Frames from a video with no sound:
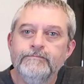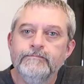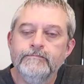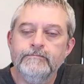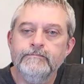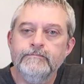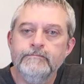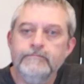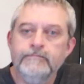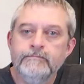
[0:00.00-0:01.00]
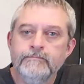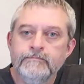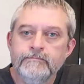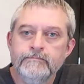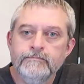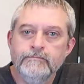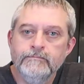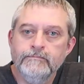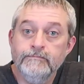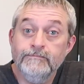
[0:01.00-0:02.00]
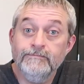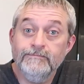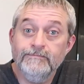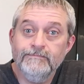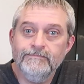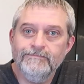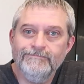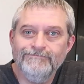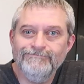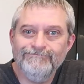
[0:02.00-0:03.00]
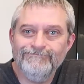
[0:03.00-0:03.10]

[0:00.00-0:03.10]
This person isn't speaking.